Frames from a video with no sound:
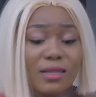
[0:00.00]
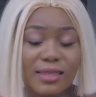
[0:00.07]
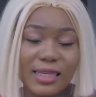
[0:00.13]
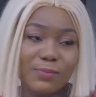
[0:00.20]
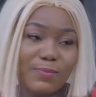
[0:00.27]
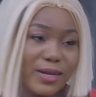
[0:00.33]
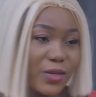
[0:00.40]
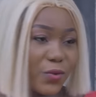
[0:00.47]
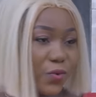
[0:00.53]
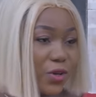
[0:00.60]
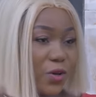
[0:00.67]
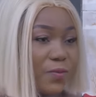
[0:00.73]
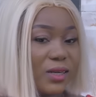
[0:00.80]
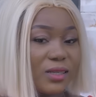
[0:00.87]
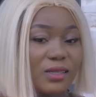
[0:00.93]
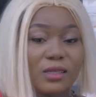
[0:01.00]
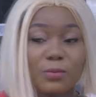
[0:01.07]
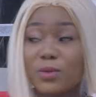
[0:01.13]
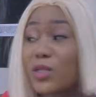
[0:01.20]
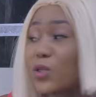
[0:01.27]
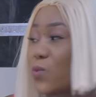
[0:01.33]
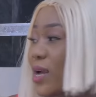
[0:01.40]
that's by the way, Your Majesty.
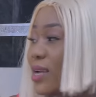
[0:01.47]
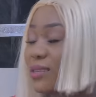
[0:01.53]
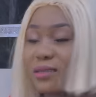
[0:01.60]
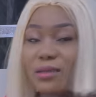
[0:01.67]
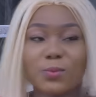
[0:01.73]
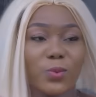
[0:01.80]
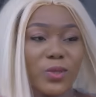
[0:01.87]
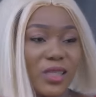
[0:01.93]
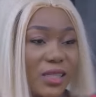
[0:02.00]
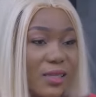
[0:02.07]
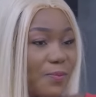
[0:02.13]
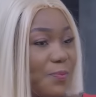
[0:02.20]
Please, where is the prince?